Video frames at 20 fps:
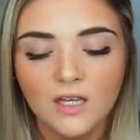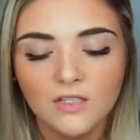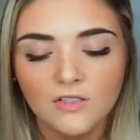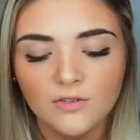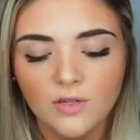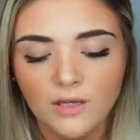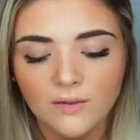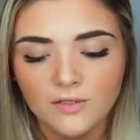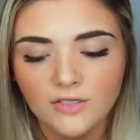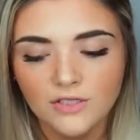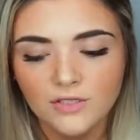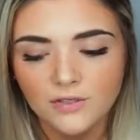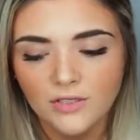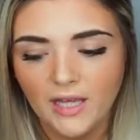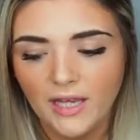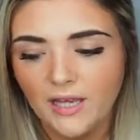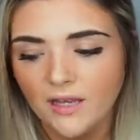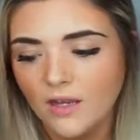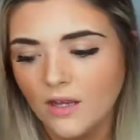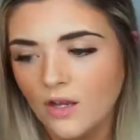so i would do
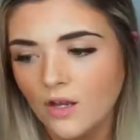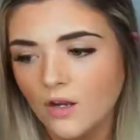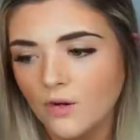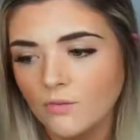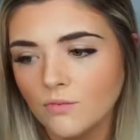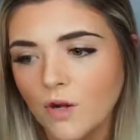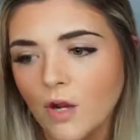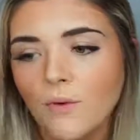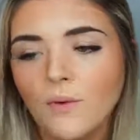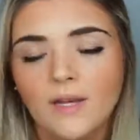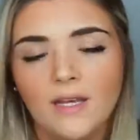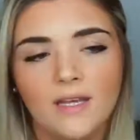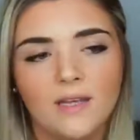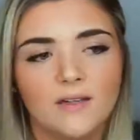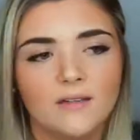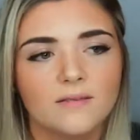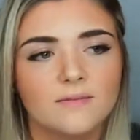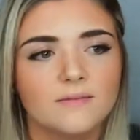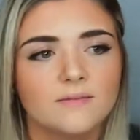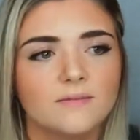like
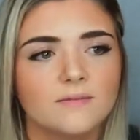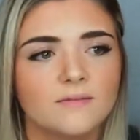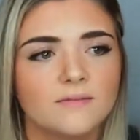rowing